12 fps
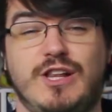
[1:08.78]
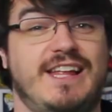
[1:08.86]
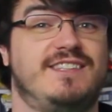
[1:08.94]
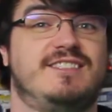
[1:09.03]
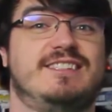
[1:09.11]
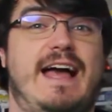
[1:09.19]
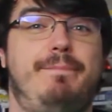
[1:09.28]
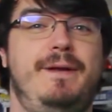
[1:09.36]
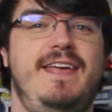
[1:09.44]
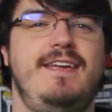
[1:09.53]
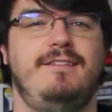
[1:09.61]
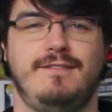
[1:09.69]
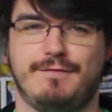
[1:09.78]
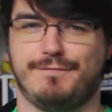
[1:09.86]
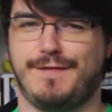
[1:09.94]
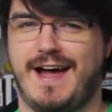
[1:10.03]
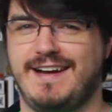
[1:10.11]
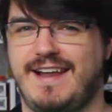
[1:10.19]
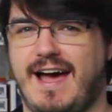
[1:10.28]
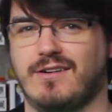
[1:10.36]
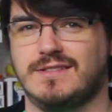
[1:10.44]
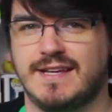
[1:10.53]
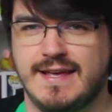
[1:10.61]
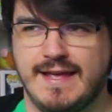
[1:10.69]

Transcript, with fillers: Well, let's slap it in, find out.